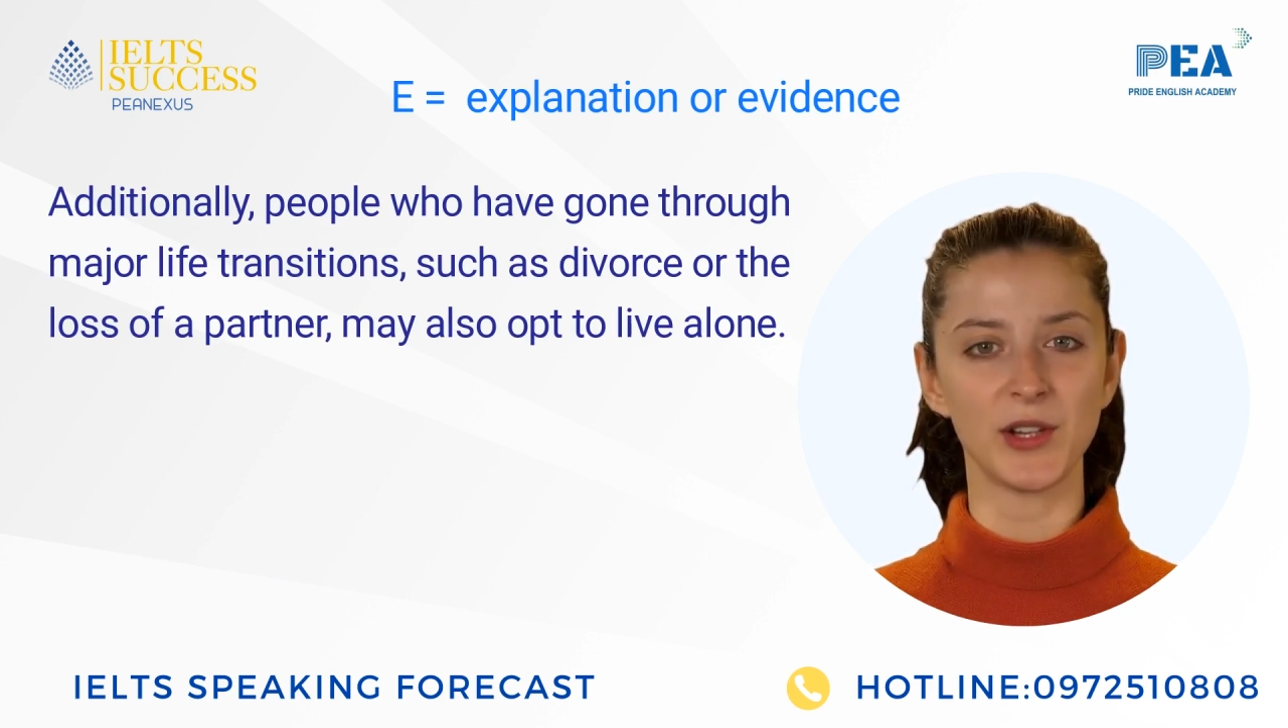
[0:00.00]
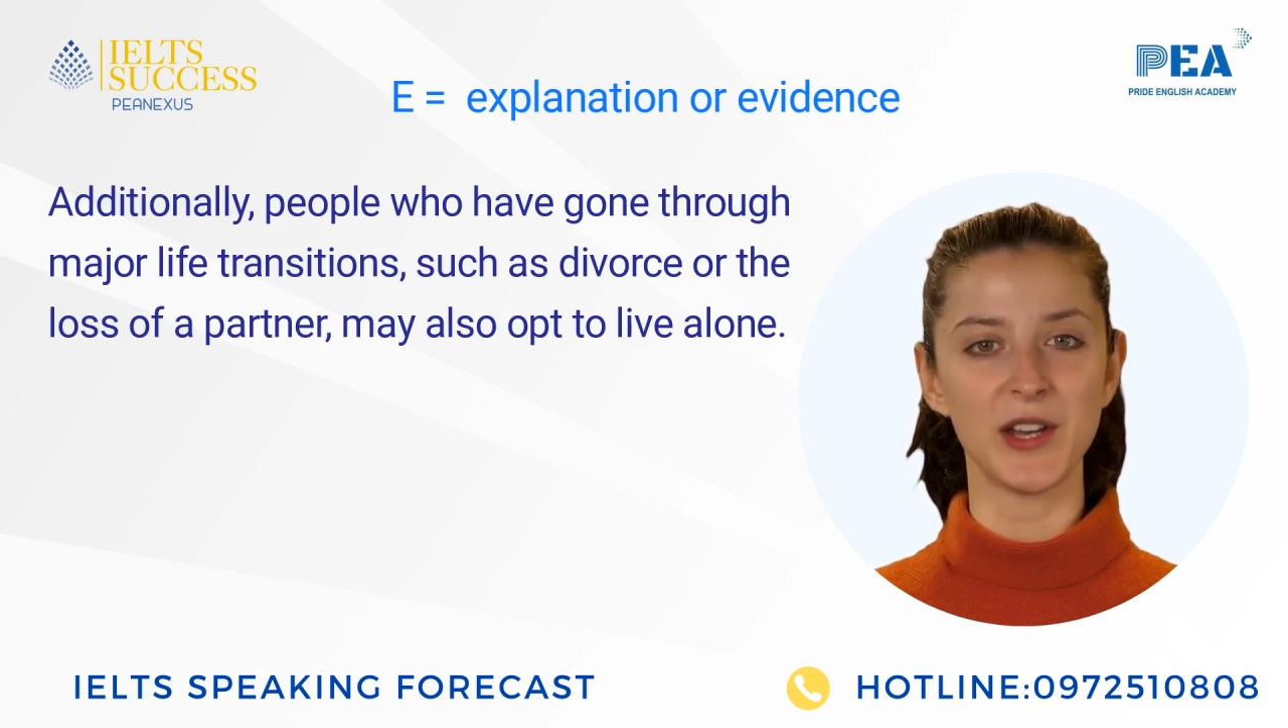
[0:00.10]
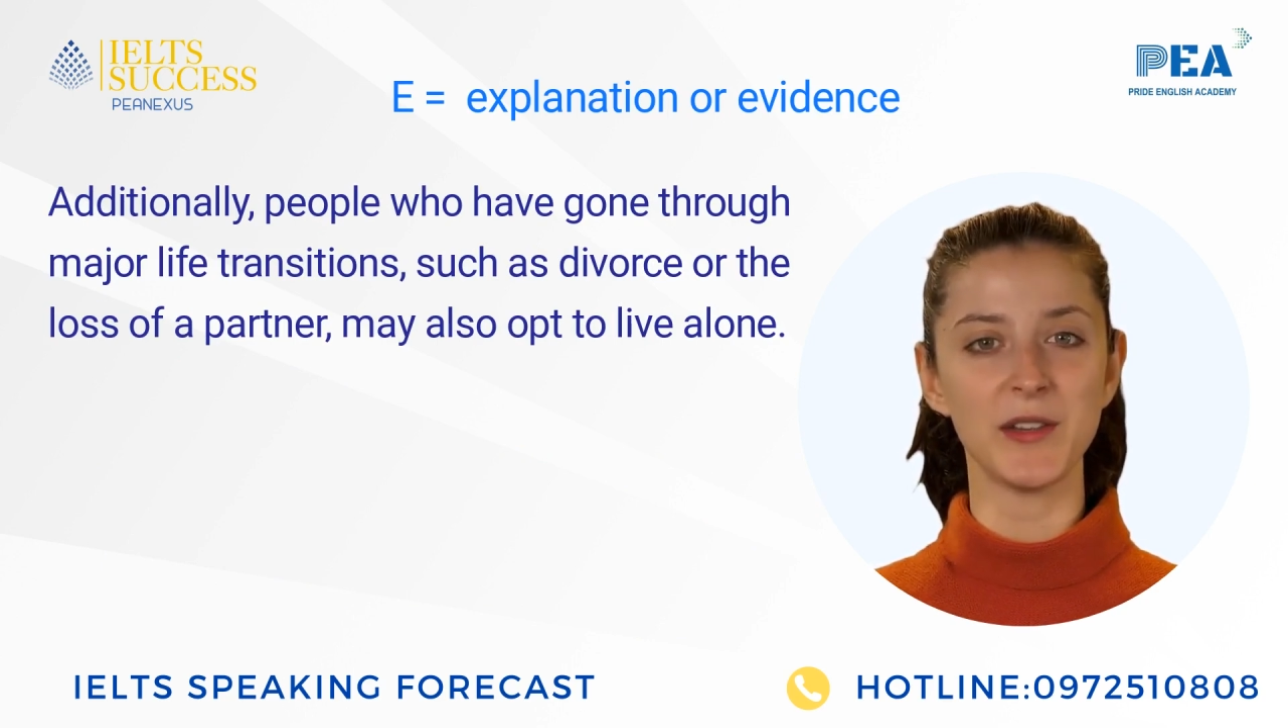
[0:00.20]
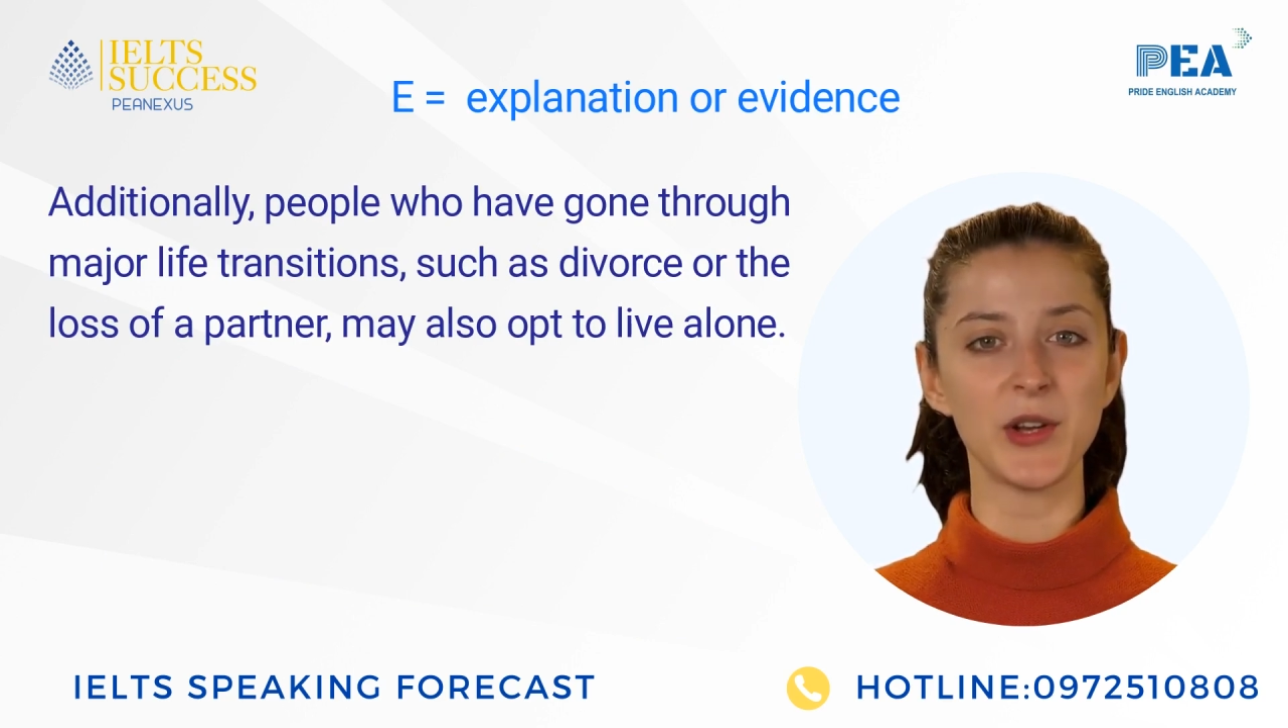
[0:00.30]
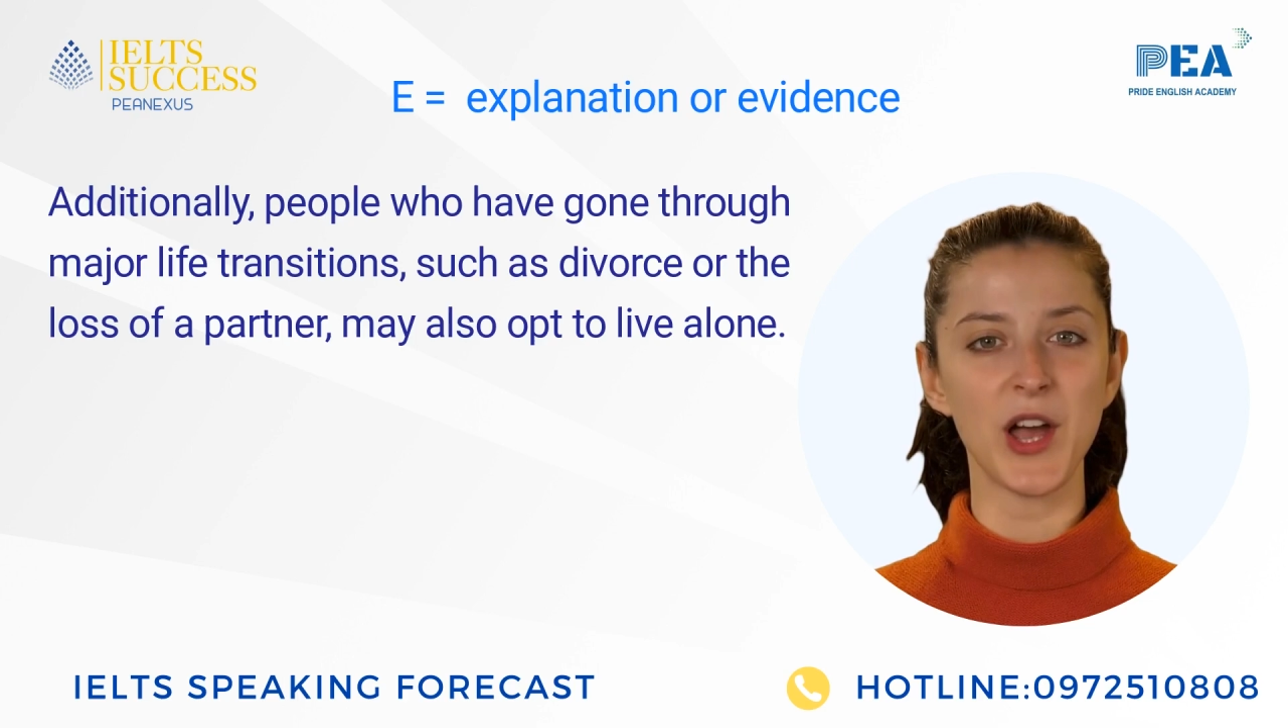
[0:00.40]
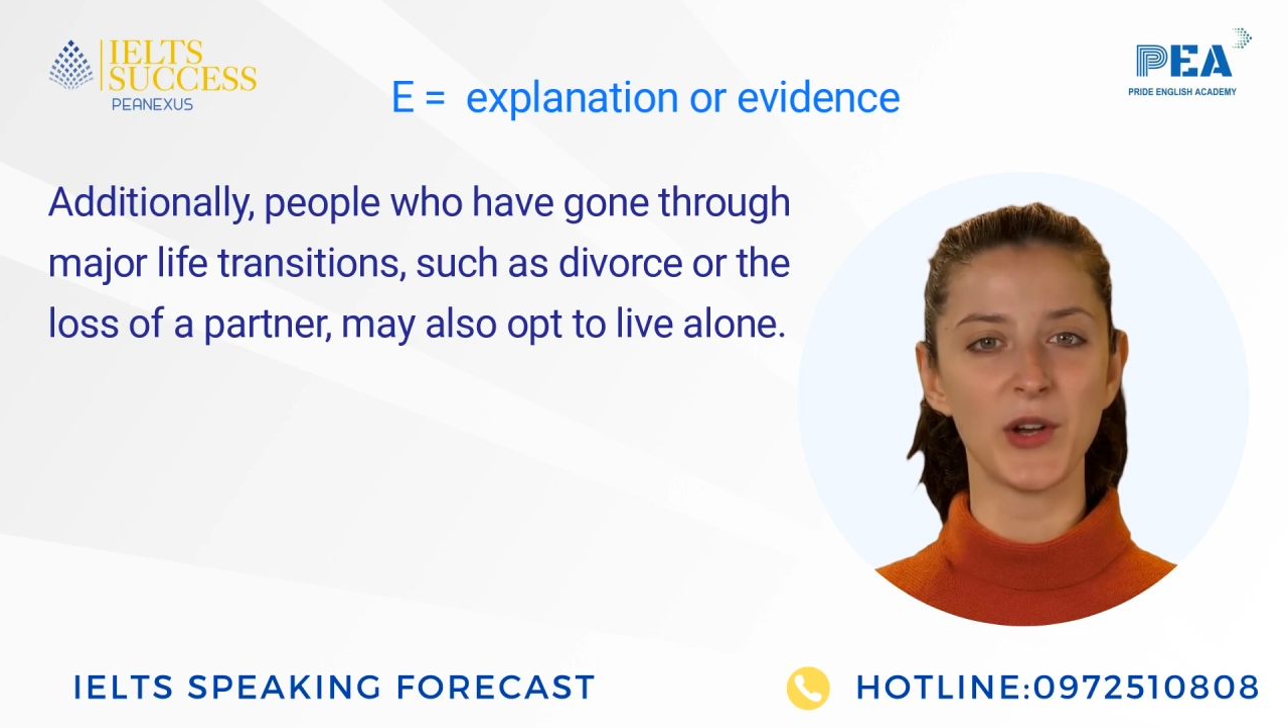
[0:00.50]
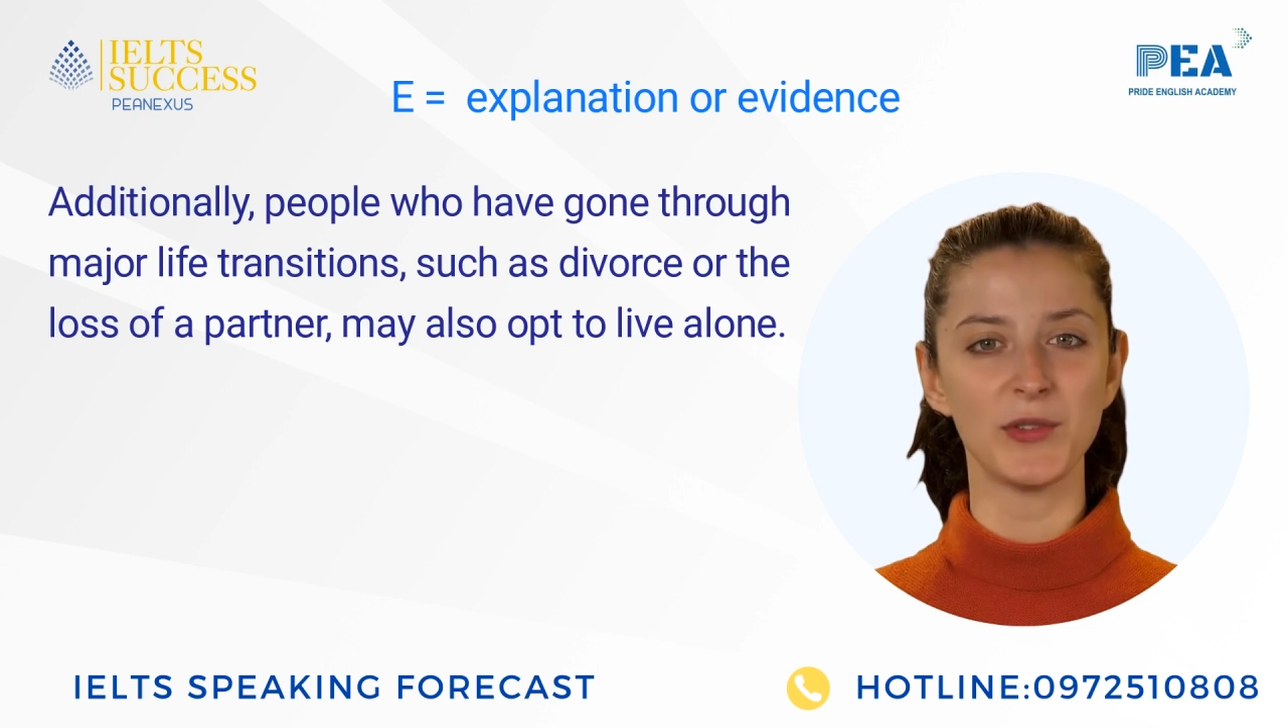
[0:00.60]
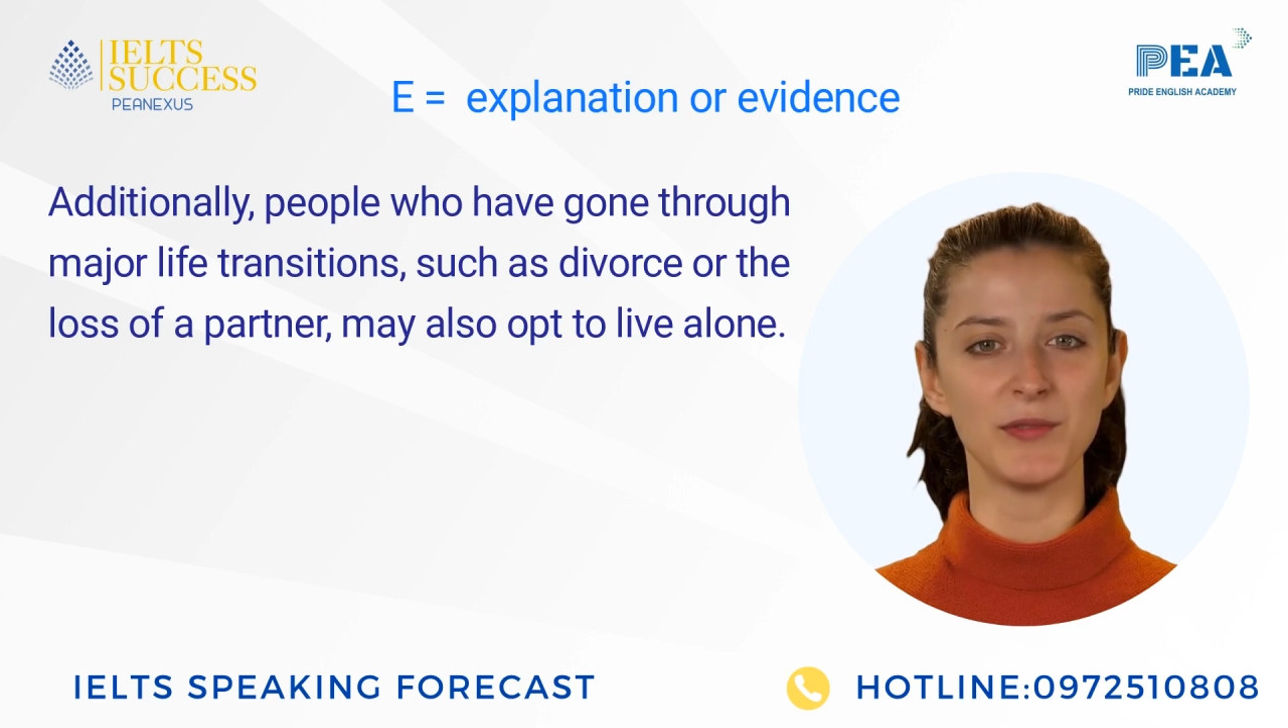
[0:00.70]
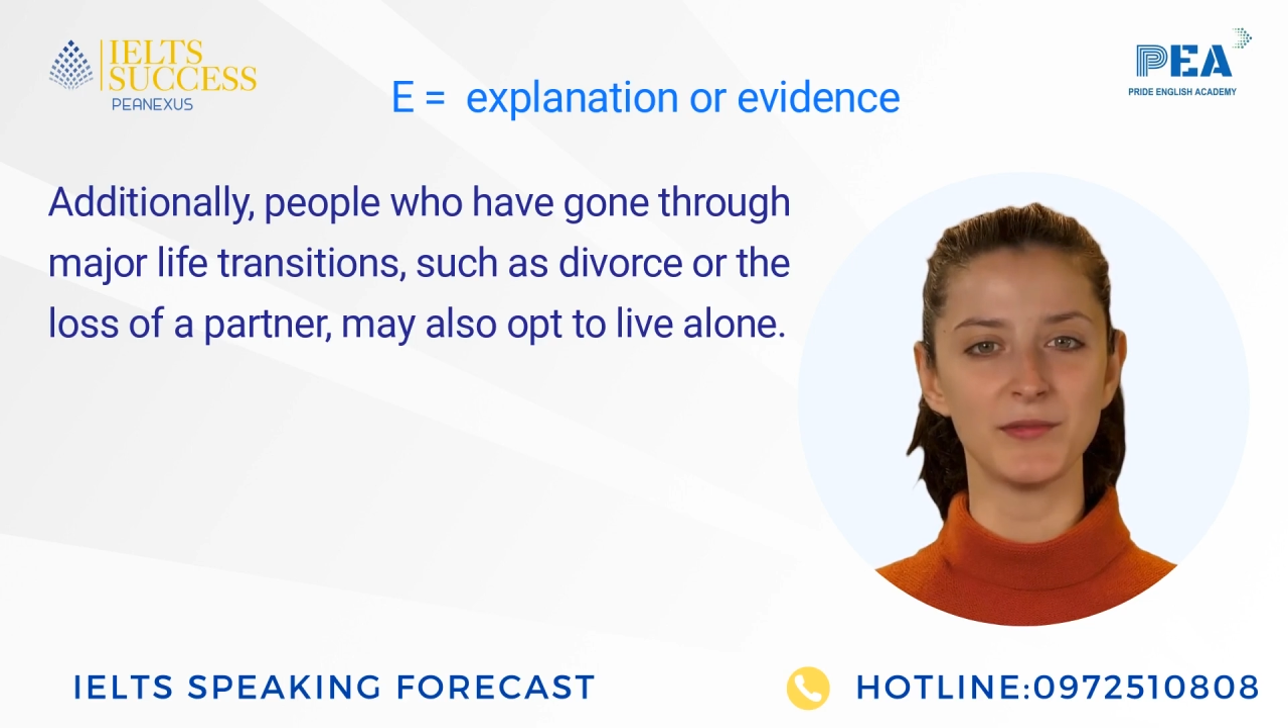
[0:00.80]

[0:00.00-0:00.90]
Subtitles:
to live alone.